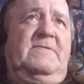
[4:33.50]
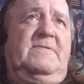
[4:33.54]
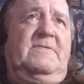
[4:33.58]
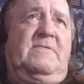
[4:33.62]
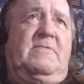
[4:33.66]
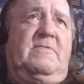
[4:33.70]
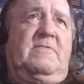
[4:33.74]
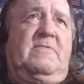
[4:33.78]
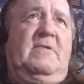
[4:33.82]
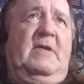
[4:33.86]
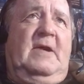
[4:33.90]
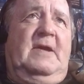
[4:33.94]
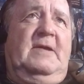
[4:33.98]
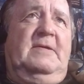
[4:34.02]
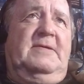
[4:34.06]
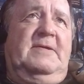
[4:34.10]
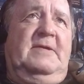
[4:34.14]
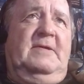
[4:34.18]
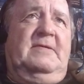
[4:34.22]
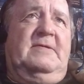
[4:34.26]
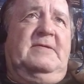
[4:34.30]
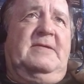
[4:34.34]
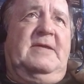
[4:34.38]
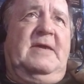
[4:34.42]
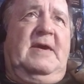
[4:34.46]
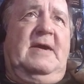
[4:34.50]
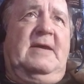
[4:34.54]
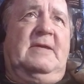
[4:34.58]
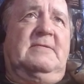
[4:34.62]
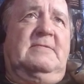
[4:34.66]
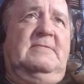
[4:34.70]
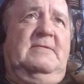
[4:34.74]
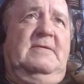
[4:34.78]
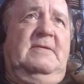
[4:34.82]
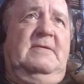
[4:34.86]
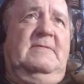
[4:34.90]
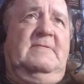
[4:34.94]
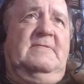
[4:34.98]
tried to attack
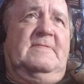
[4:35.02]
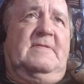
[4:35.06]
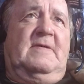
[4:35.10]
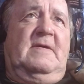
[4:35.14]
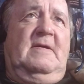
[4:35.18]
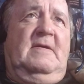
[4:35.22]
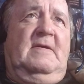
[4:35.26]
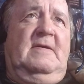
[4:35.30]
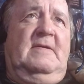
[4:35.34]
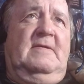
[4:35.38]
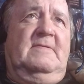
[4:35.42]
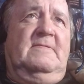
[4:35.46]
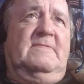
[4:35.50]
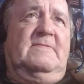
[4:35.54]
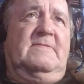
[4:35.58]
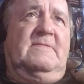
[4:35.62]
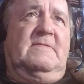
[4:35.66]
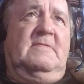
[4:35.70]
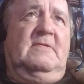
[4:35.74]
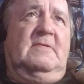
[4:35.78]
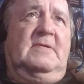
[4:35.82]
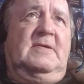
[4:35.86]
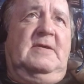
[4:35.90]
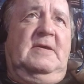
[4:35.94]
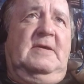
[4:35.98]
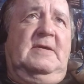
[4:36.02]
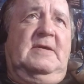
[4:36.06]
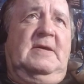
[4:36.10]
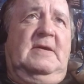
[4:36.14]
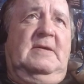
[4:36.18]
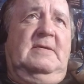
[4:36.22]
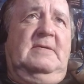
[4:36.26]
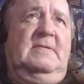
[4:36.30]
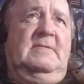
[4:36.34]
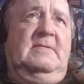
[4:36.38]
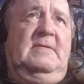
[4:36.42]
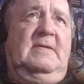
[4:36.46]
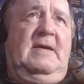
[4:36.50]
these guys, took a
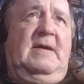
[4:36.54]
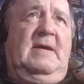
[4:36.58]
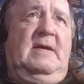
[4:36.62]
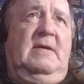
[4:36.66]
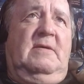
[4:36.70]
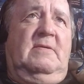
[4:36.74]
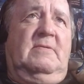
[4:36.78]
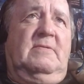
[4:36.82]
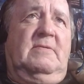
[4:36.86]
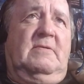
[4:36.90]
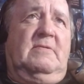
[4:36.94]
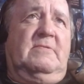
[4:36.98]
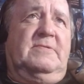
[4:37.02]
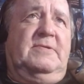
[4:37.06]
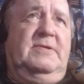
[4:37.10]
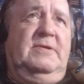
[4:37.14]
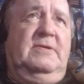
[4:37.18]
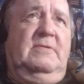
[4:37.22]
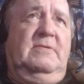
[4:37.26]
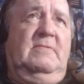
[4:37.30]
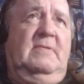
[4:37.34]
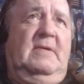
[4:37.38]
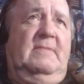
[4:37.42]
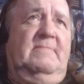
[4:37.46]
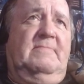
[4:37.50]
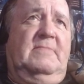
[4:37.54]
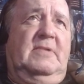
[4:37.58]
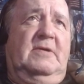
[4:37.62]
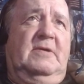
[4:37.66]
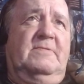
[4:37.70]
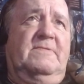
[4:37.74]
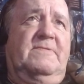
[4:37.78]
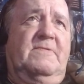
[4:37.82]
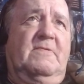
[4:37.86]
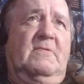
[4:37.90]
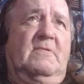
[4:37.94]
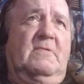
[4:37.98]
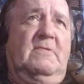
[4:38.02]
gun out or two, I'm not
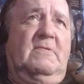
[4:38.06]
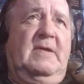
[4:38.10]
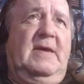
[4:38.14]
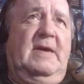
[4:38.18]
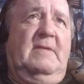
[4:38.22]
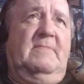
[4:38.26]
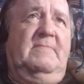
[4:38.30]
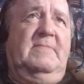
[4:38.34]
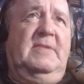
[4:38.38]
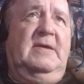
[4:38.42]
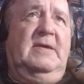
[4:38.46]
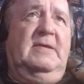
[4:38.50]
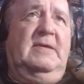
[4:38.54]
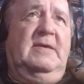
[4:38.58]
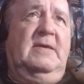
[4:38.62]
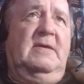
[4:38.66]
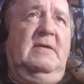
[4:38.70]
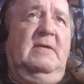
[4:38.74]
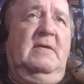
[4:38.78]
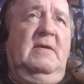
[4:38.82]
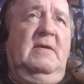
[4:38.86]
sure how many,